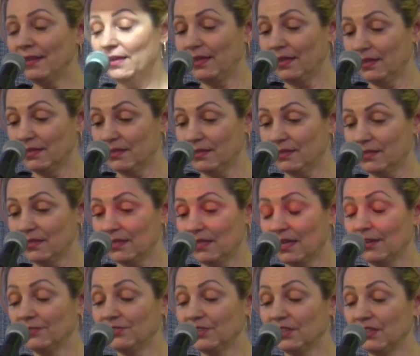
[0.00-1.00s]
years
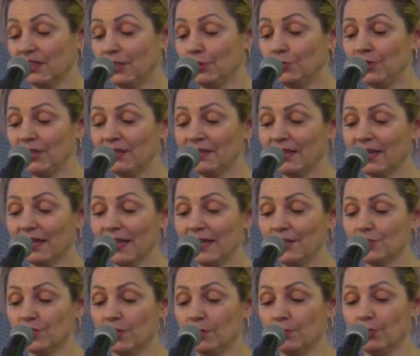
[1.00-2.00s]
after the new
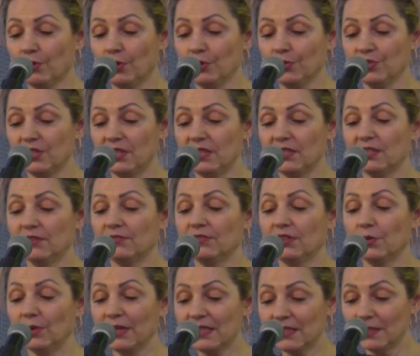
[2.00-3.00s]
integration process of
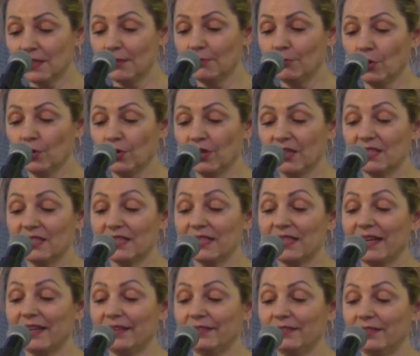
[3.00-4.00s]
the Western Balkans
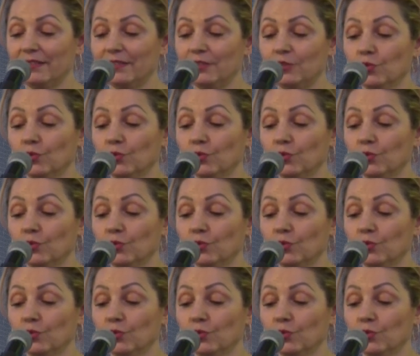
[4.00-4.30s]
started